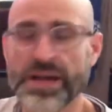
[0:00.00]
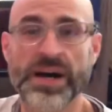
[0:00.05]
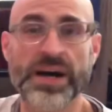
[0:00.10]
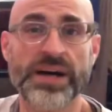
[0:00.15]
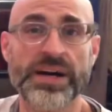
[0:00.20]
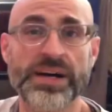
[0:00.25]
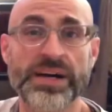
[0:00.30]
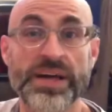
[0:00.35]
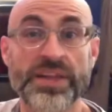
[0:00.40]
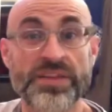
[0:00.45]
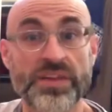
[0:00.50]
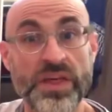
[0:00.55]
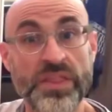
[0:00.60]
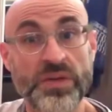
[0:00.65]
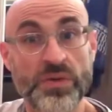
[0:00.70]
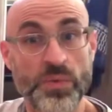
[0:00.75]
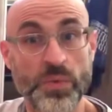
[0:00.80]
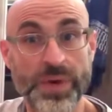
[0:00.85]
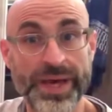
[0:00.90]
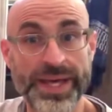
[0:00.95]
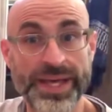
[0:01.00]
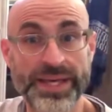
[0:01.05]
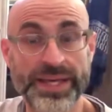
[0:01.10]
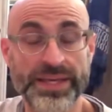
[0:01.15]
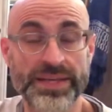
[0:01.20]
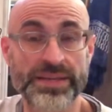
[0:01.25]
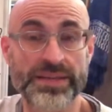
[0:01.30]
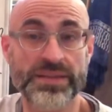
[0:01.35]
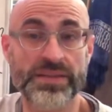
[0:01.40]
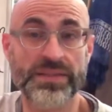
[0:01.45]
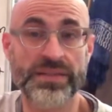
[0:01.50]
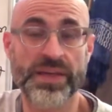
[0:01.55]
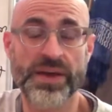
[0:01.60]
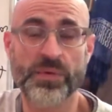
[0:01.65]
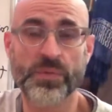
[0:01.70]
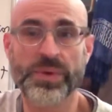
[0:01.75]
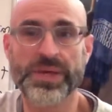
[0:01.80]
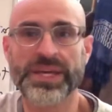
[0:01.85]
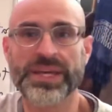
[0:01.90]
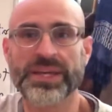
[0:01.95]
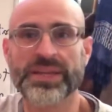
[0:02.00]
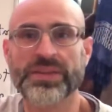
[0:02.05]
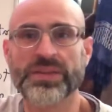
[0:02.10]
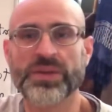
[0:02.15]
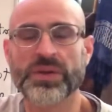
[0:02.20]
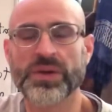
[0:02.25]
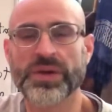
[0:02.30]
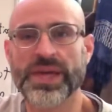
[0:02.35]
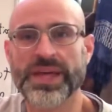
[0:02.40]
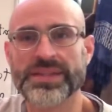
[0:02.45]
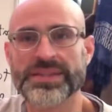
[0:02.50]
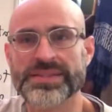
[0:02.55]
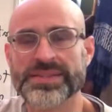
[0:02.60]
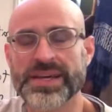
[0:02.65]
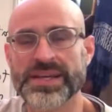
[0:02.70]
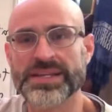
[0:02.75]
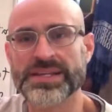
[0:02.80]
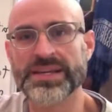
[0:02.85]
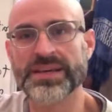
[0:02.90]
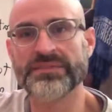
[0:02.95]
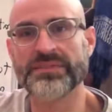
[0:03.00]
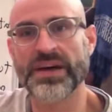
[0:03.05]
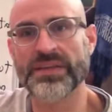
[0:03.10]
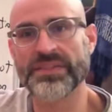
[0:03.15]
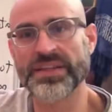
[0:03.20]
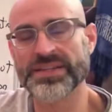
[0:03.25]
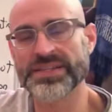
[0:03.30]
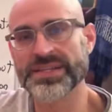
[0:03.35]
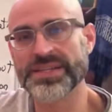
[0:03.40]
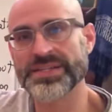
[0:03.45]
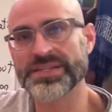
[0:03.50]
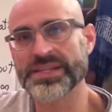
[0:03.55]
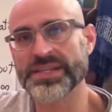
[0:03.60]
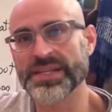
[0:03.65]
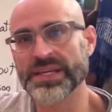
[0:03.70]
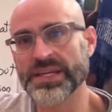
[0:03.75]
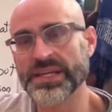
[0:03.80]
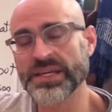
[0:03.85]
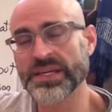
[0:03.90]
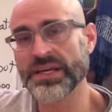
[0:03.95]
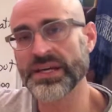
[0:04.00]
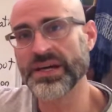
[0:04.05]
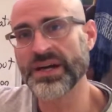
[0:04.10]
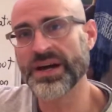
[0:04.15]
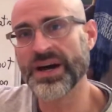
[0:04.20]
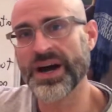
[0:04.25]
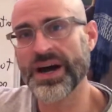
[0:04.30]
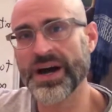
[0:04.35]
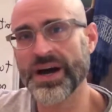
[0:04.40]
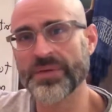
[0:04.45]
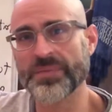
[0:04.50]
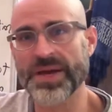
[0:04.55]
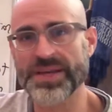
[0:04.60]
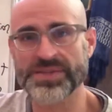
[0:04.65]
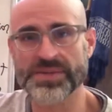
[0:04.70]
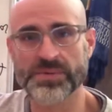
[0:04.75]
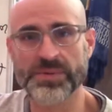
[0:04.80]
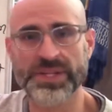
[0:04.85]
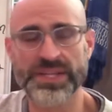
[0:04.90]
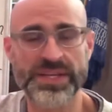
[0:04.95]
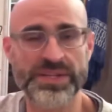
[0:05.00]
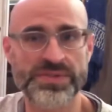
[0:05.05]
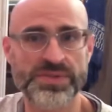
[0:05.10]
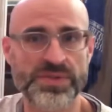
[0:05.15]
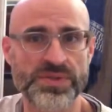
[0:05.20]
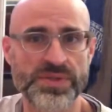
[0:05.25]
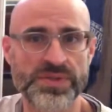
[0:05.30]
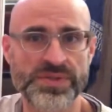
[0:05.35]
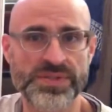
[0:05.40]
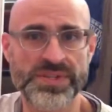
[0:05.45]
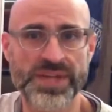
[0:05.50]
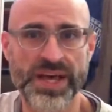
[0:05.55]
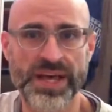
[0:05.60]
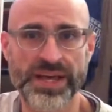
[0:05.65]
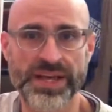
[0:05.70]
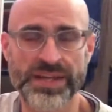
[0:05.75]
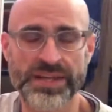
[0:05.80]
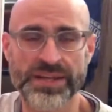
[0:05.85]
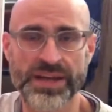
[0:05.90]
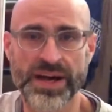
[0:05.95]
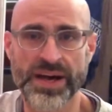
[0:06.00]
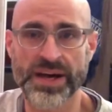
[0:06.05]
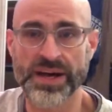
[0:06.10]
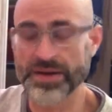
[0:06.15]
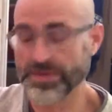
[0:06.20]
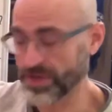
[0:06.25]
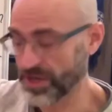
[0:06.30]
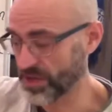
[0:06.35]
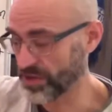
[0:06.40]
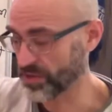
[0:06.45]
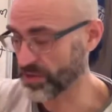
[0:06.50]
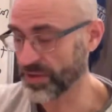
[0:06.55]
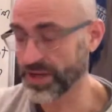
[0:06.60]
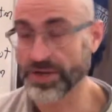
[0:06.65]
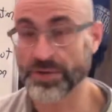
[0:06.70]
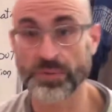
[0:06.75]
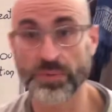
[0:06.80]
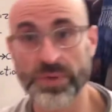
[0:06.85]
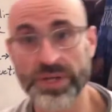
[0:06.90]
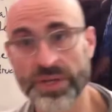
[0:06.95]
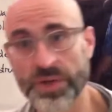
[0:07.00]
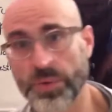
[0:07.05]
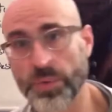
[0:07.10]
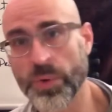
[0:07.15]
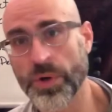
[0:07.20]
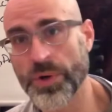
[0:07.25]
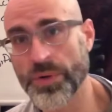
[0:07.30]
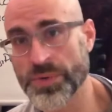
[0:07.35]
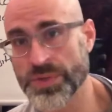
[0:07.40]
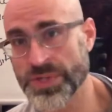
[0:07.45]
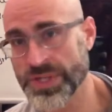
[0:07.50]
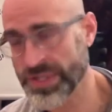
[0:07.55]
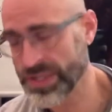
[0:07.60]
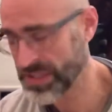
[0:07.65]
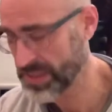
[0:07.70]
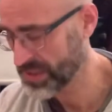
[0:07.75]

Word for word: Uh, another way that we can look at this idea of authenticity um, as it relates to the sun, uh, and I'll go ahead and read a quote.